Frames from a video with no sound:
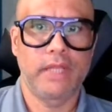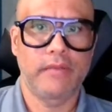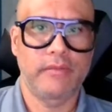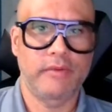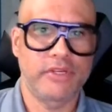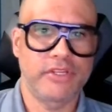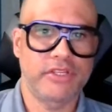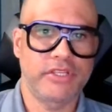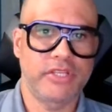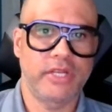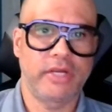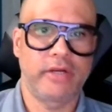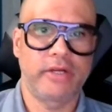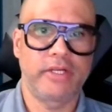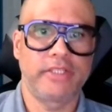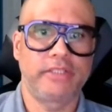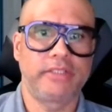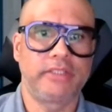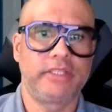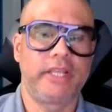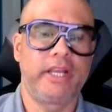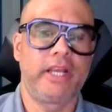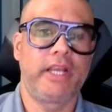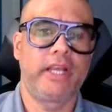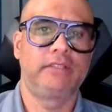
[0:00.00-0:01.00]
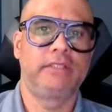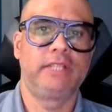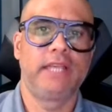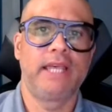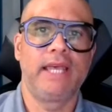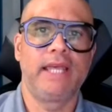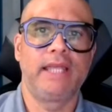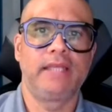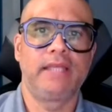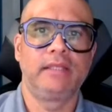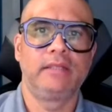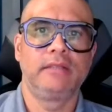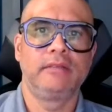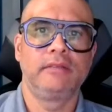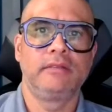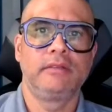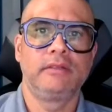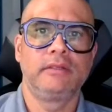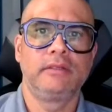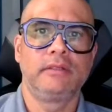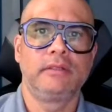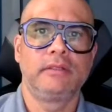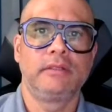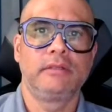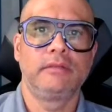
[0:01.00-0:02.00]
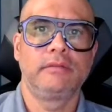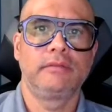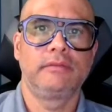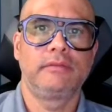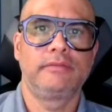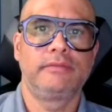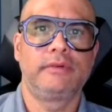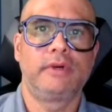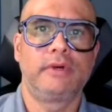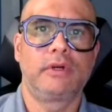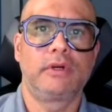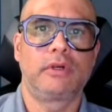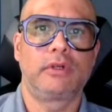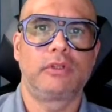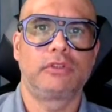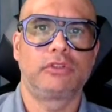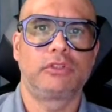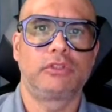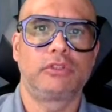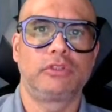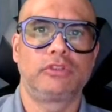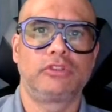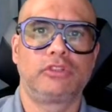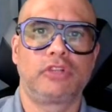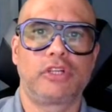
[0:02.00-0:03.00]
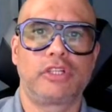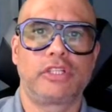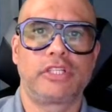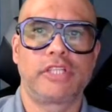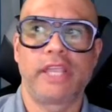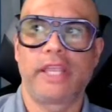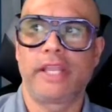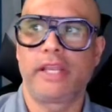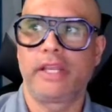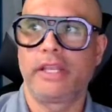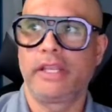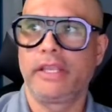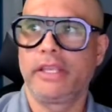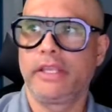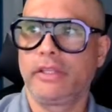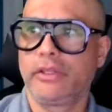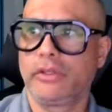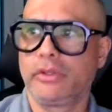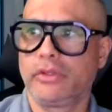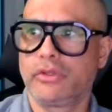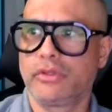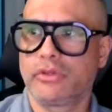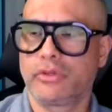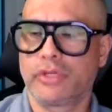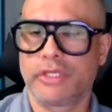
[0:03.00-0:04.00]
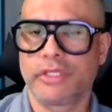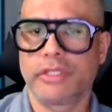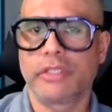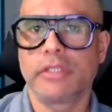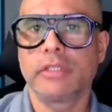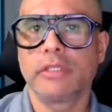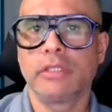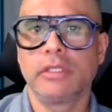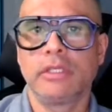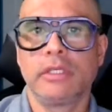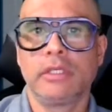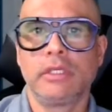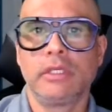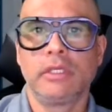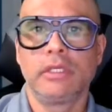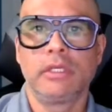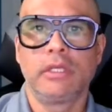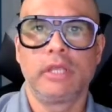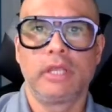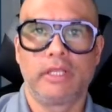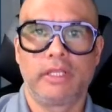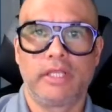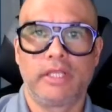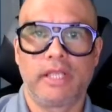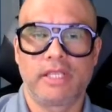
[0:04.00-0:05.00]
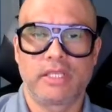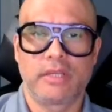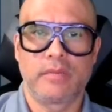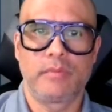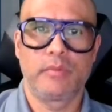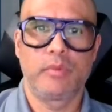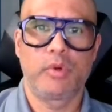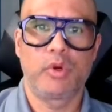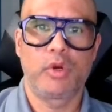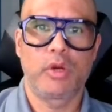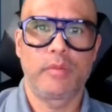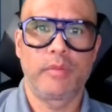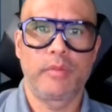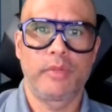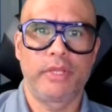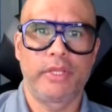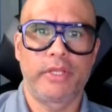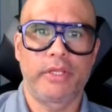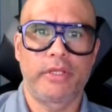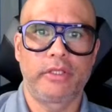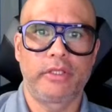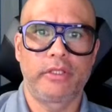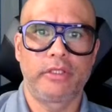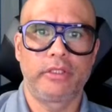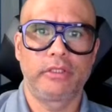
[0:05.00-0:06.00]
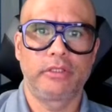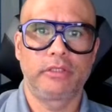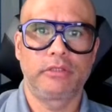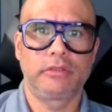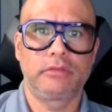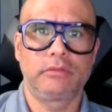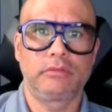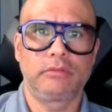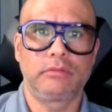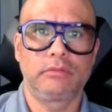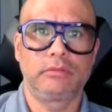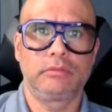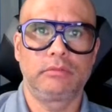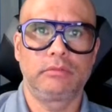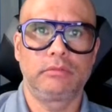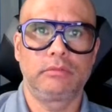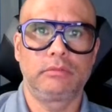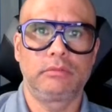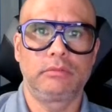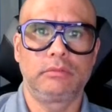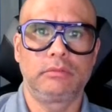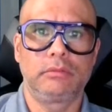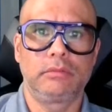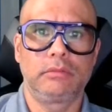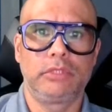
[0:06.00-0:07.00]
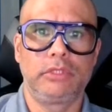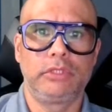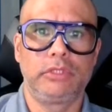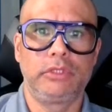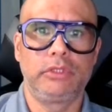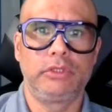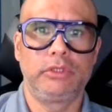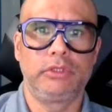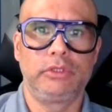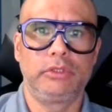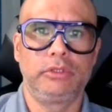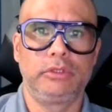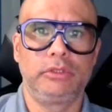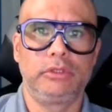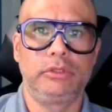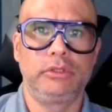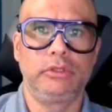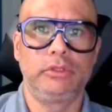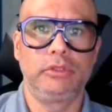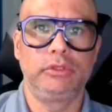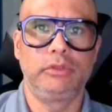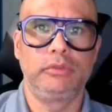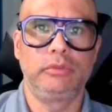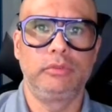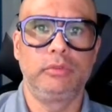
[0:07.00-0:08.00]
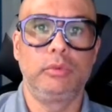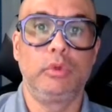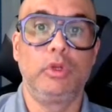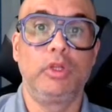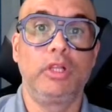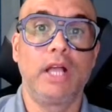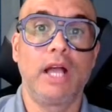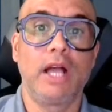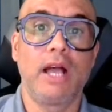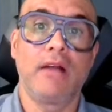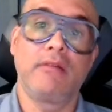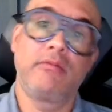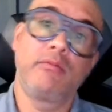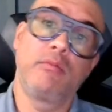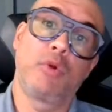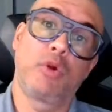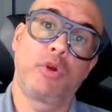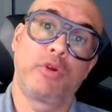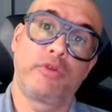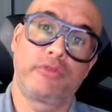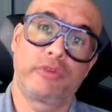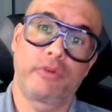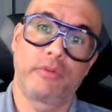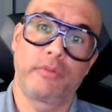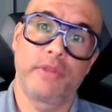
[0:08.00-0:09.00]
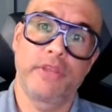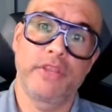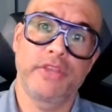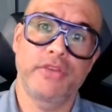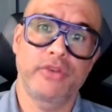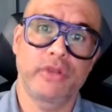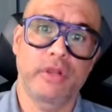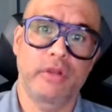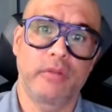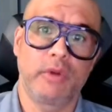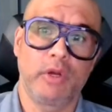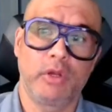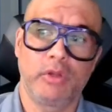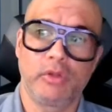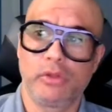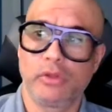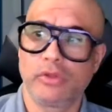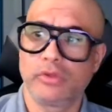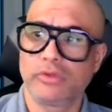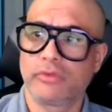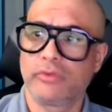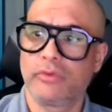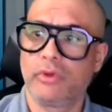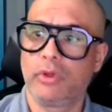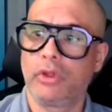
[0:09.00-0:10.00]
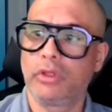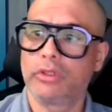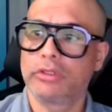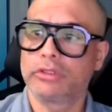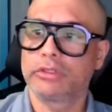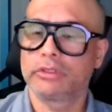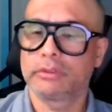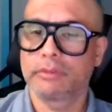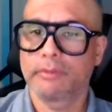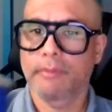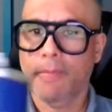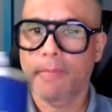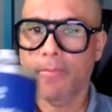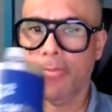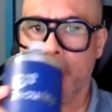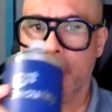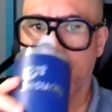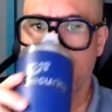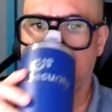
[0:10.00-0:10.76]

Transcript: adversaries there that focus on certain industries, and that's important because you will have more information about those folks.